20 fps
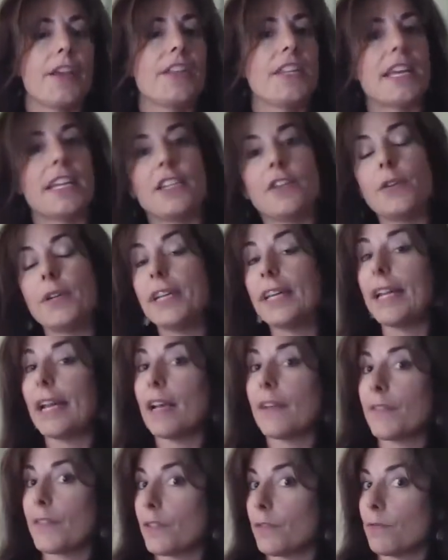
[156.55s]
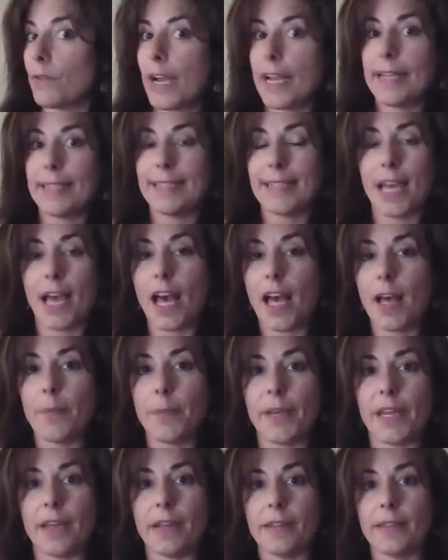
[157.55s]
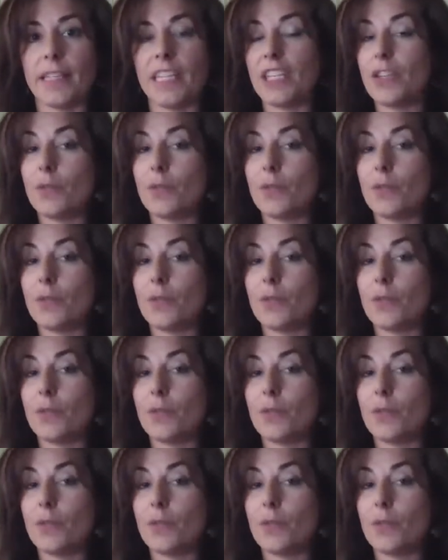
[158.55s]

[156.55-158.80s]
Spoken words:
Now you could have the right topic that